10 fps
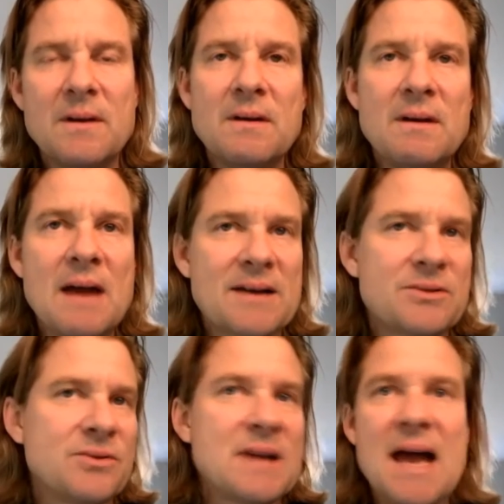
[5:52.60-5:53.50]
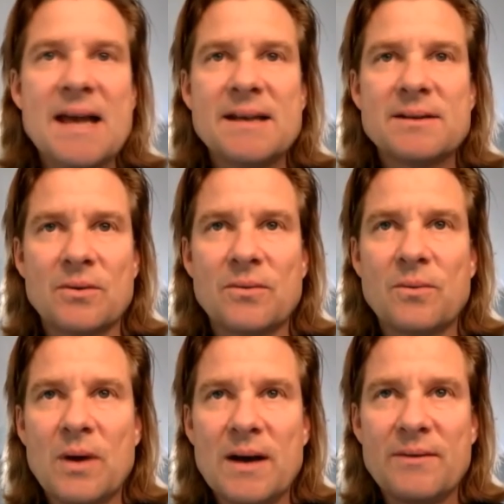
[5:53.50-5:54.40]
exercise or
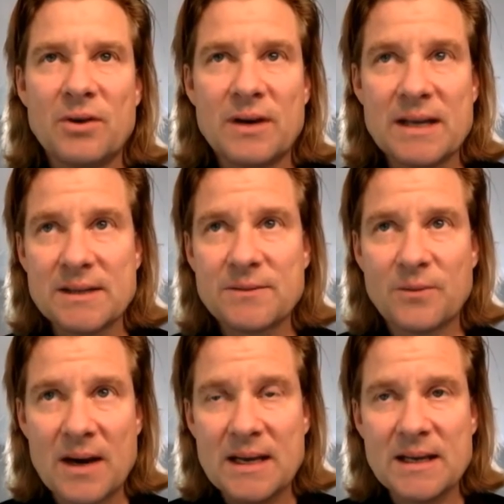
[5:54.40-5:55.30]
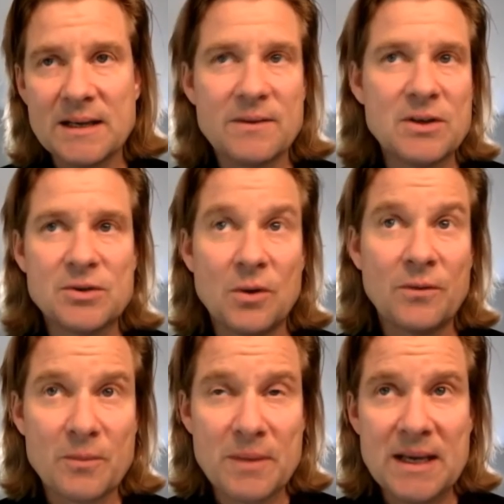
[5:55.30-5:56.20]
whatever it is for any individual,
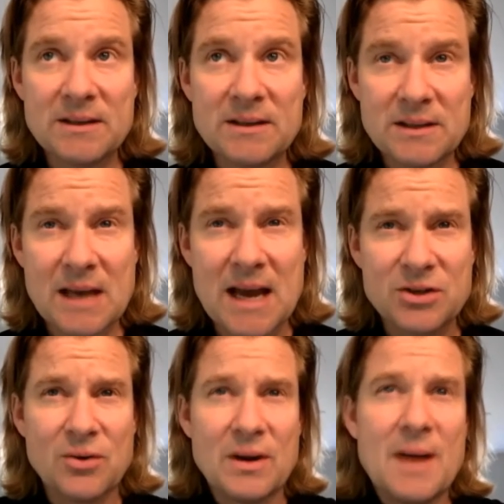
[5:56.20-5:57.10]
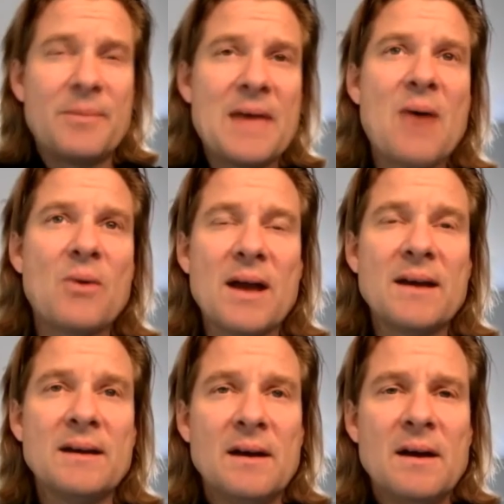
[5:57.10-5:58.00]
for me it's kind of showed up that way,
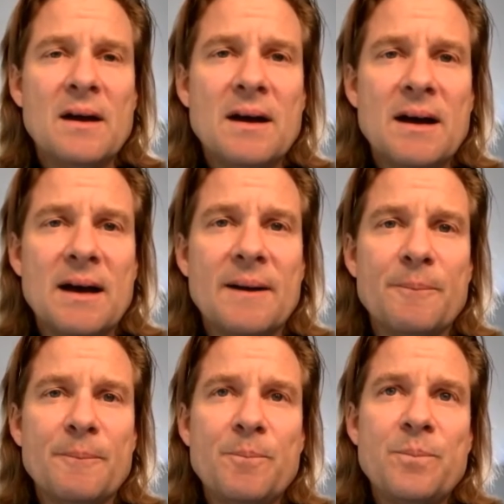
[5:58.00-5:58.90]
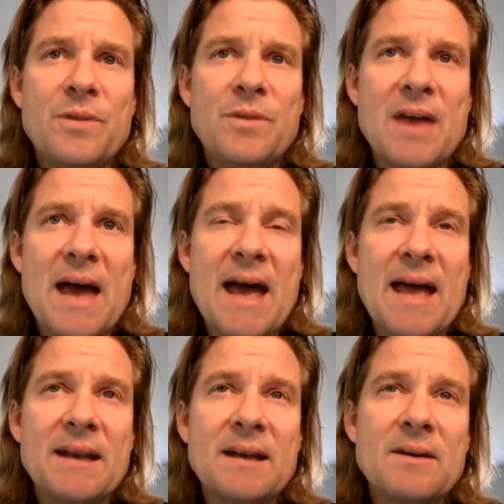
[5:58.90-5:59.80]

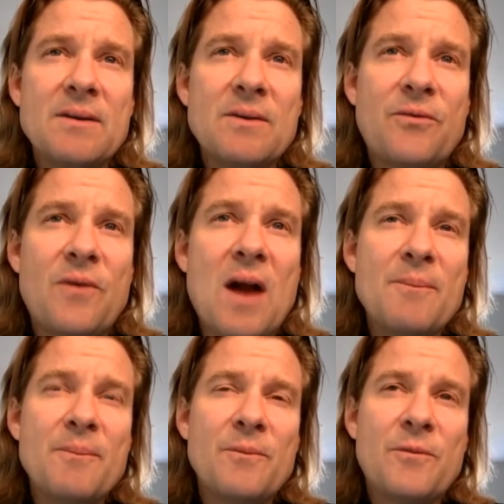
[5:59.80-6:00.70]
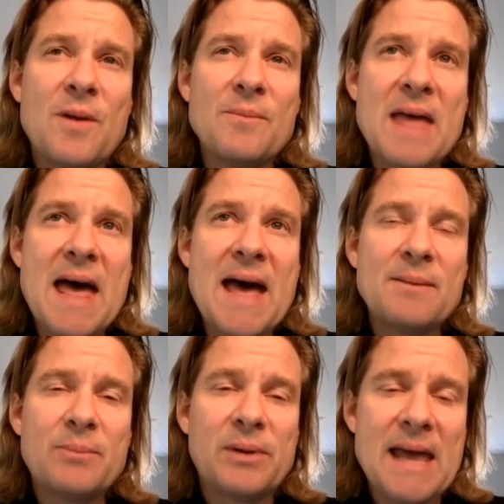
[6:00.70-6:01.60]
that from
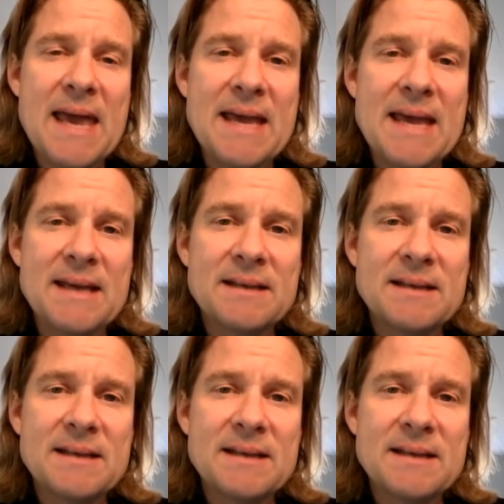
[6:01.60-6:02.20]
that place